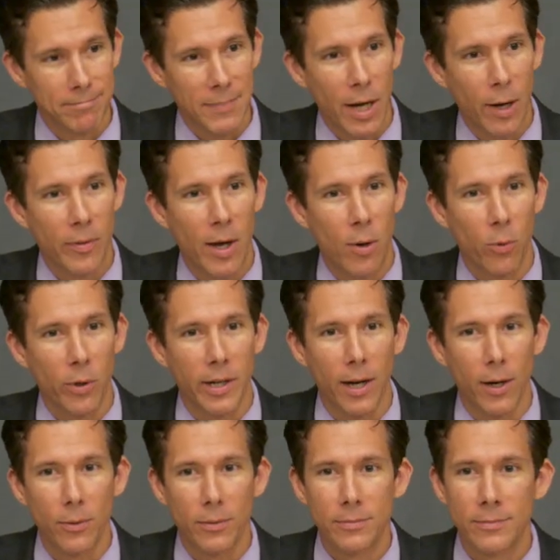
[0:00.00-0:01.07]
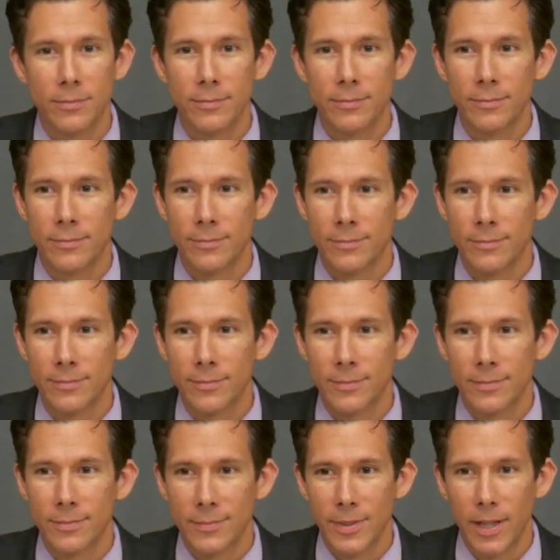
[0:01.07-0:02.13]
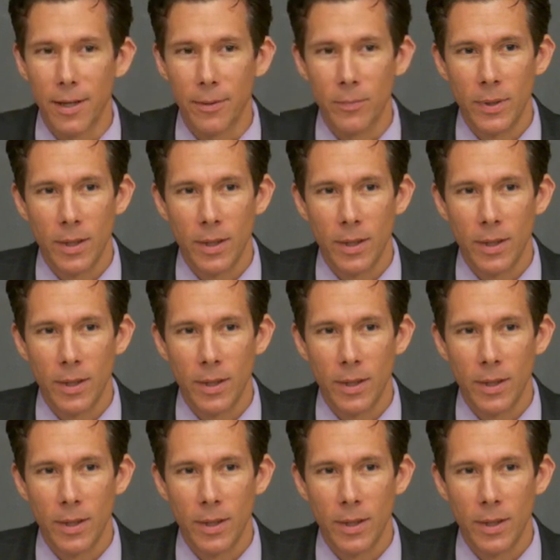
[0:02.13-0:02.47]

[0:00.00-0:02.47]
How'd that work out? Yeah.